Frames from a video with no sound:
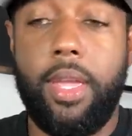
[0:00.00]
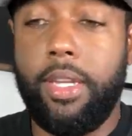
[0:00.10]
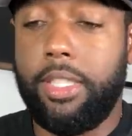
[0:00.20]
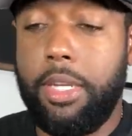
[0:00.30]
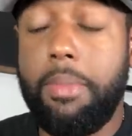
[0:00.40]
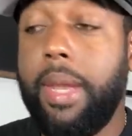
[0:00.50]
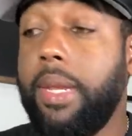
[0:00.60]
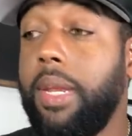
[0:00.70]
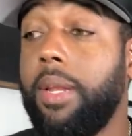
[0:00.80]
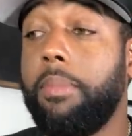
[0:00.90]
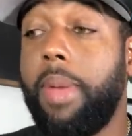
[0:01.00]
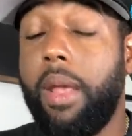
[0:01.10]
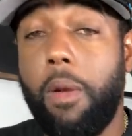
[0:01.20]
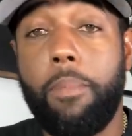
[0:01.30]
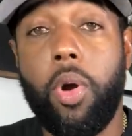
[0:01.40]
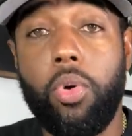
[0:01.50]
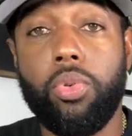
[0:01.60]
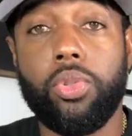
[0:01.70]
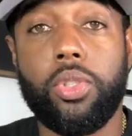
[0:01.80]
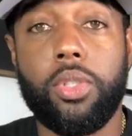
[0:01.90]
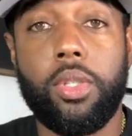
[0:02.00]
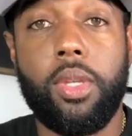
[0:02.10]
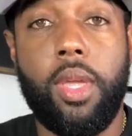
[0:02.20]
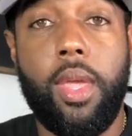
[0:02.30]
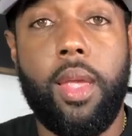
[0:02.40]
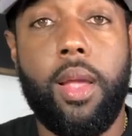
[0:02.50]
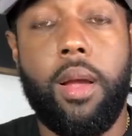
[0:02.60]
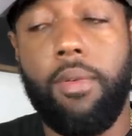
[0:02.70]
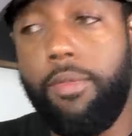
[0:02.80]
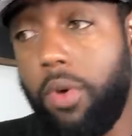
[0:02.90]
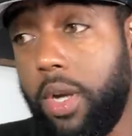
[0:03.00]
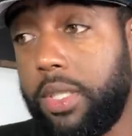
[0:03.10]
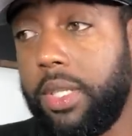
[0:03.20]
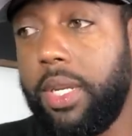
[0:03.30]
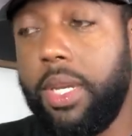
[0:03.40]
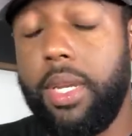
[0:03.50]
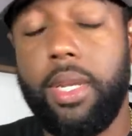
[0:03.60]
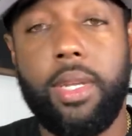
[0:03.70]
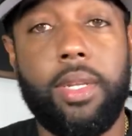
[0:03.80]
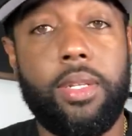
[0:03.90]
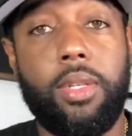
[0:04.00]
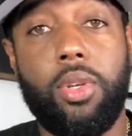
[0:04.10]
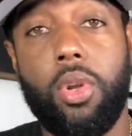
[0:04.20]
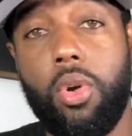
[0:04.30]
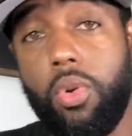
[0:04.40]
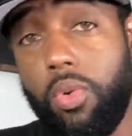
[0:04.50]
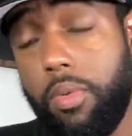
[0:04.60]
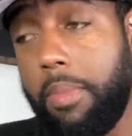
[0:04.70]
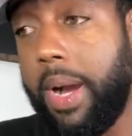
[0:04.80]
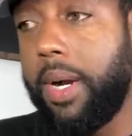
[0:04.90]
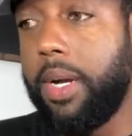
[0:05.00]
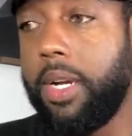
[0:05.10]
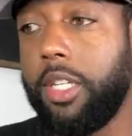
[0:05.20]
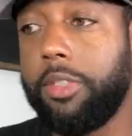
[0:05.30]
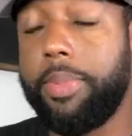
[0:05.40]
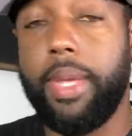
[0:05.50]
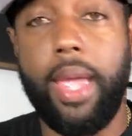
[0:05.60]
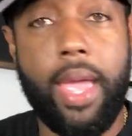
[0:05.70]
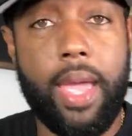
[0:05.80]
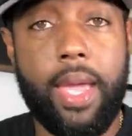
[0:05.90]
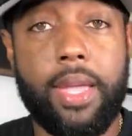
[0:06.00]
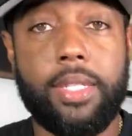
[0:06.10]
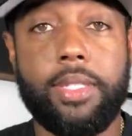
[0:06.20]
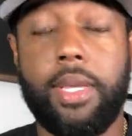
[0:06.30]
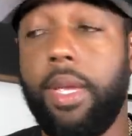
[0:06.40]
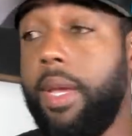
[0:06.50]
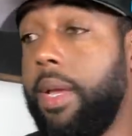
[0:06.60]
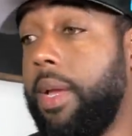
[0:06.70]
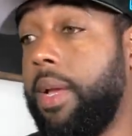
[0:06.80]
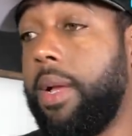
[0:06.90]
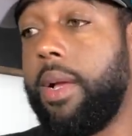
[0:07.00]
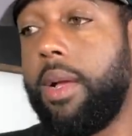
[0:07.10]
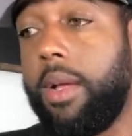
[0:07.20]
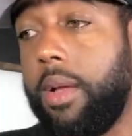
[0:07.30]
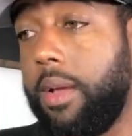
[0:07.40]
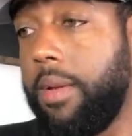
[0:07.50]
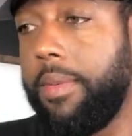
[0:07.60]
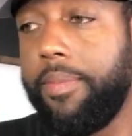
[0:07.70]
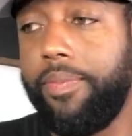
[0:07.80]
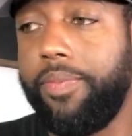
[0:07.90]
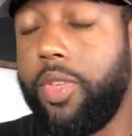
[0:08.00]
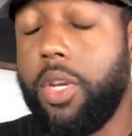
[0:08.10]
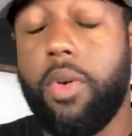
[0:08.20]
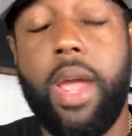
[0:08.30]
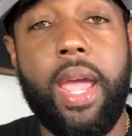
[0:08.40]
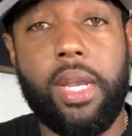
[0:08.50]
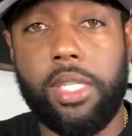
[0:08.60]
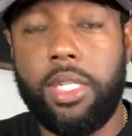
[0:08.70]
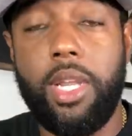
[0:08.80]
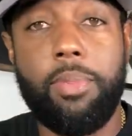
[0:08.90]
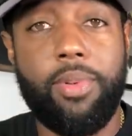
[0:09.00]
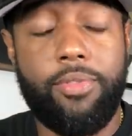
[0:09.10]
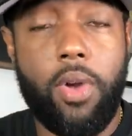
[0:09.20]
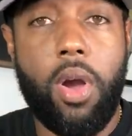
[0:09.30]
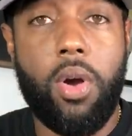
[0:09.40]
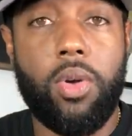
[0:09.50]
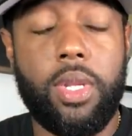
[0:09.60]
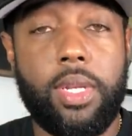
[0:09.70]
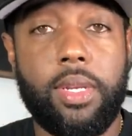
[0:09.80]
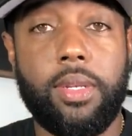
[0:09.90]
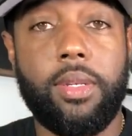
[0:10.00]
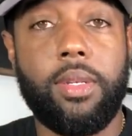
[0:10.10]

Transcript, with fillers: She may need to make a post. Unfortunately, you know, my husband has, um, you know, had a slip and fall and